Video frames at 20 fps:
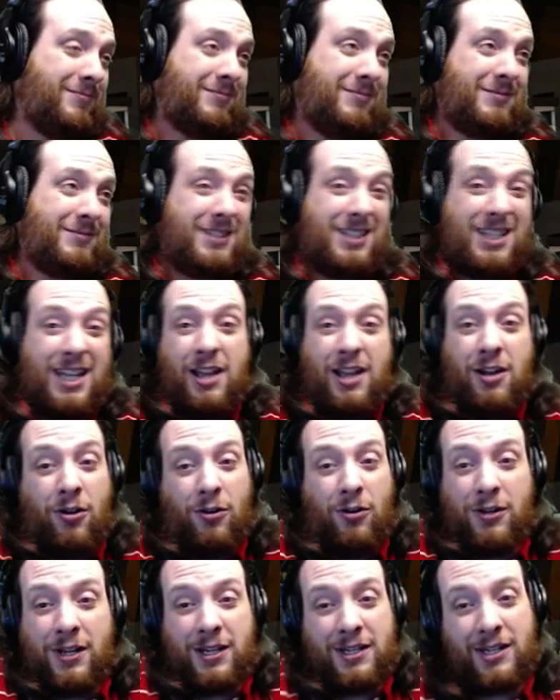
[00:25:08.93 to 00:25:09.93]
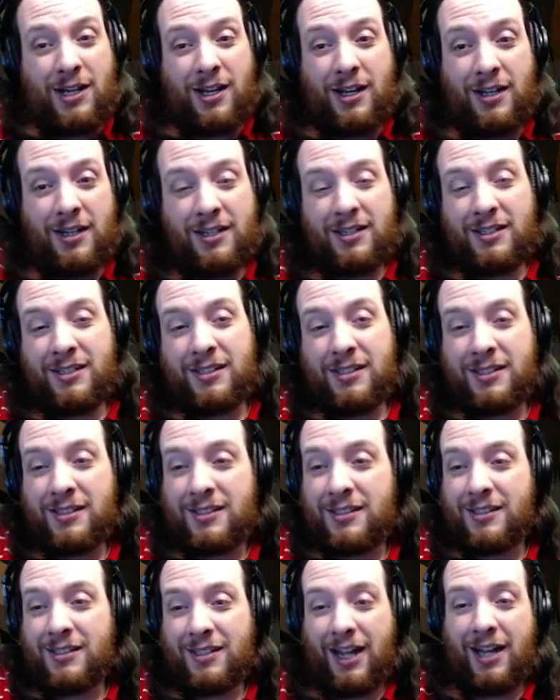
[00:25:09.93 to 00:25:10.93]
They hold a ton?
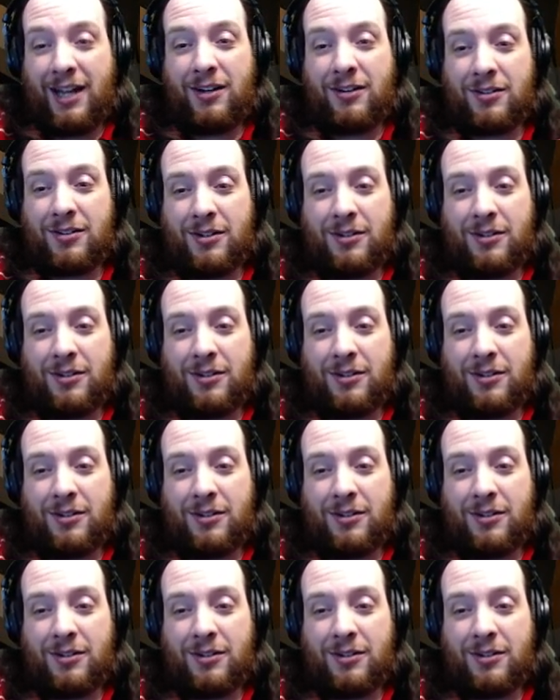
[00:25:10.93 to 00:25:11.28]
I don't know.